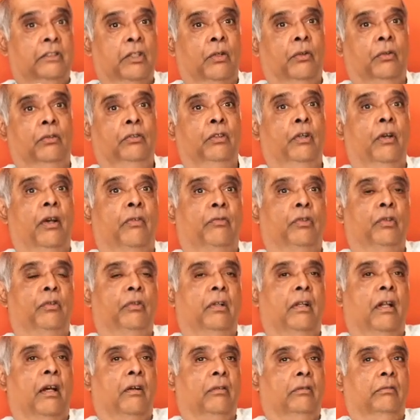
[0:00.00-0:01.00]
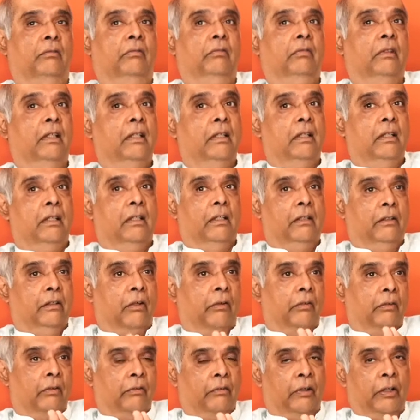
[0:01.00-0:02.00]
So you have to now,
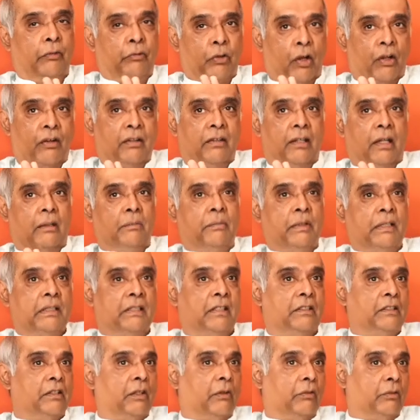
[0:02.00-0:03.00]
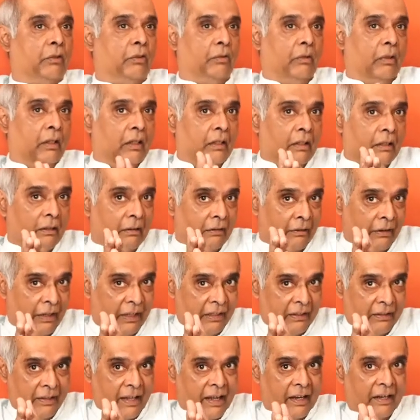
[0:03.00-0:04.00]
if you are in that business, you have to
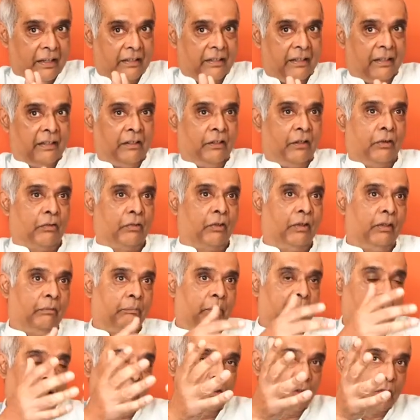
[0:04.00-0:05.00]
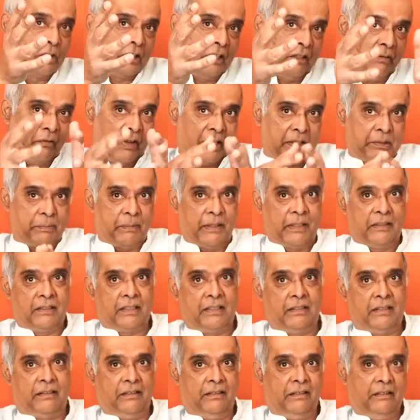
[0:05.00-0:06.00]
read that and you have to make those
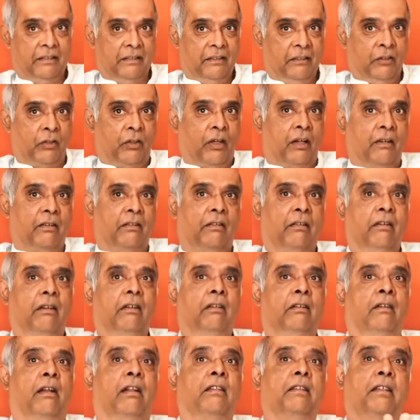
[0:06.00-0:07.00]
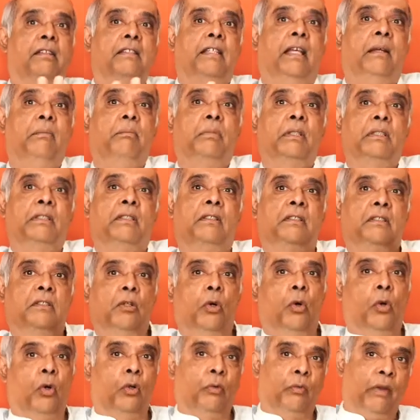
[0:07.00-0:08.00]
investments. You can't run the same business the
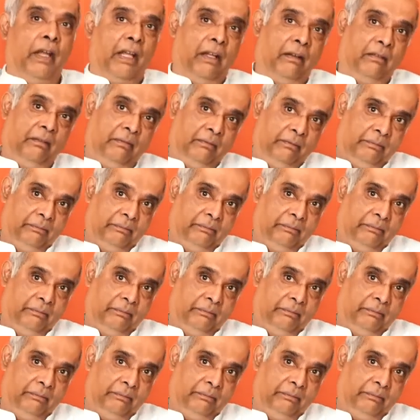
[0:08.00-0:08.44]
old way.